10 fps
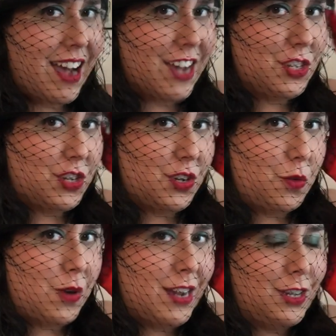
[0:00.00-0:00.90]
I took
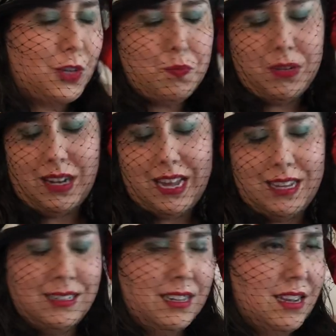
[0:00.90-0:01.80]
a regular
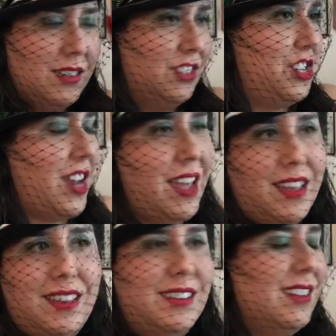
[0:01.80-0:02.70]
plain
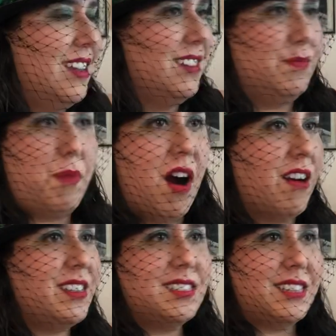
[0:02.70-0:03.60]
Jane
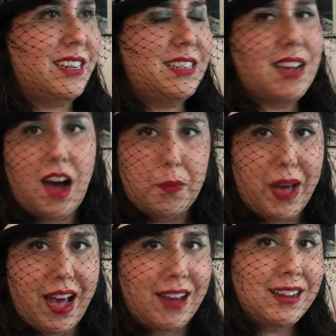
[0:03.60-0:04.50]
Party City top
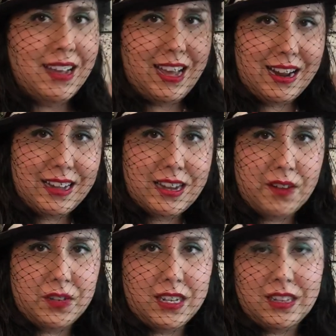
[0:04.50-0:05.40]
hat and I
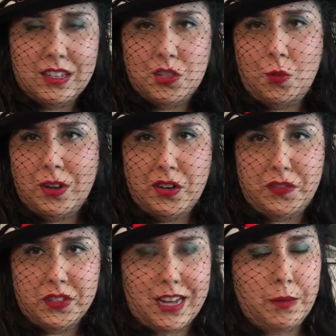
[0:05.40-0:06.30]
covered it in this
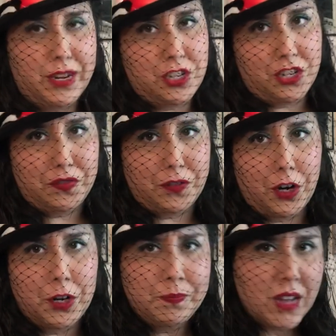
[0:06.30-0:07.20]
wonderful Dalmatian
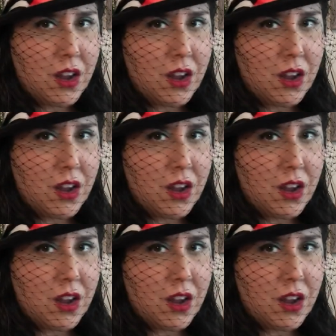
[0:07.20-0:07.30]
fur.